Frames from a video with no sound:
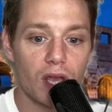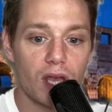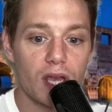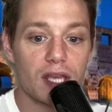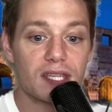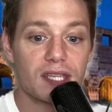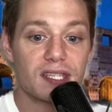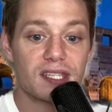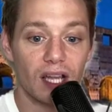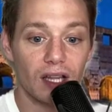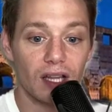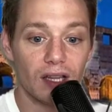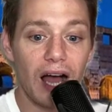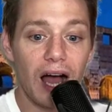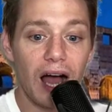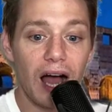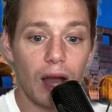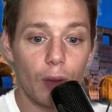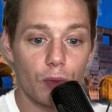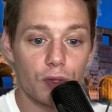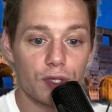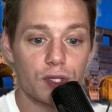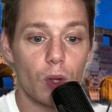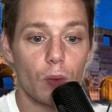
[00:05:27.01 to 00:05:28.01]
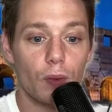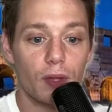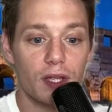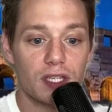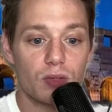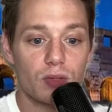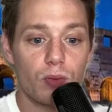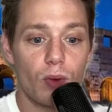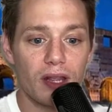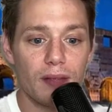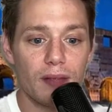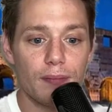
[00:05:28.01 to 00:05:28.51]
Salah was only
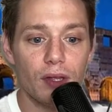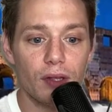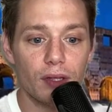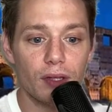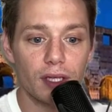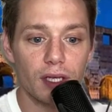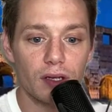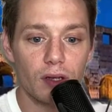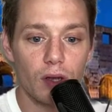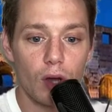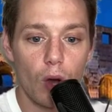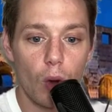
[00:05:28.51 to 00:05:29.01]
20 million.